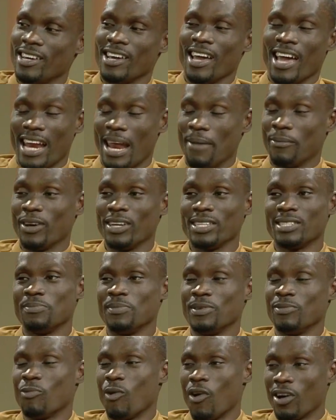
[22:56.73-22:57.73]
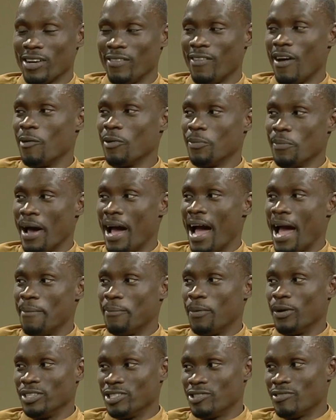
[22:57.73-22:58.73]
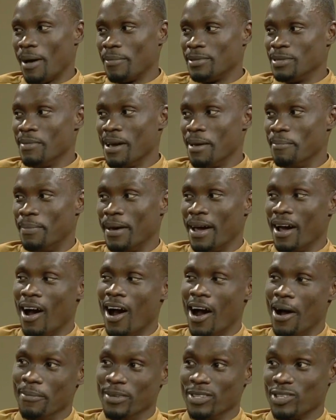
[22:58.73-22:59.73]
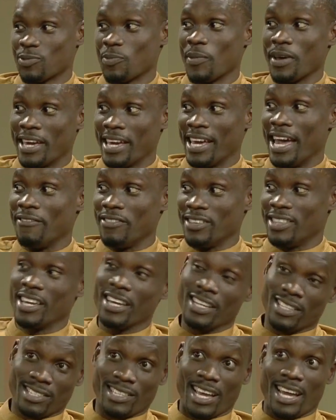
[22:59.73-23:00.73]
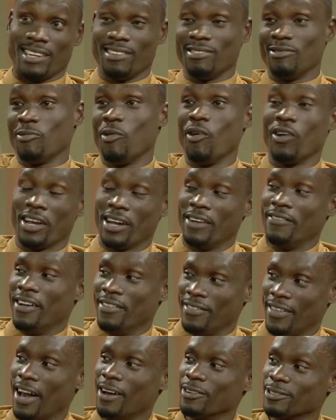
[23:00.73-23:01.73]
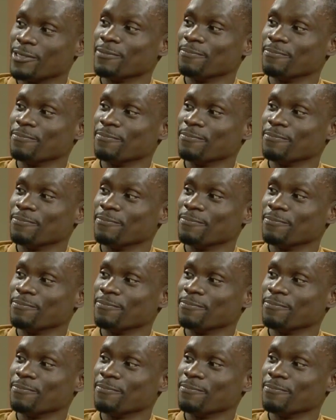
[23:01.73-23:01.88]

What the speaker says: and I'm going to be walking around with my iPod strapped to my bare arm and swinging everything in sight and walking around the house.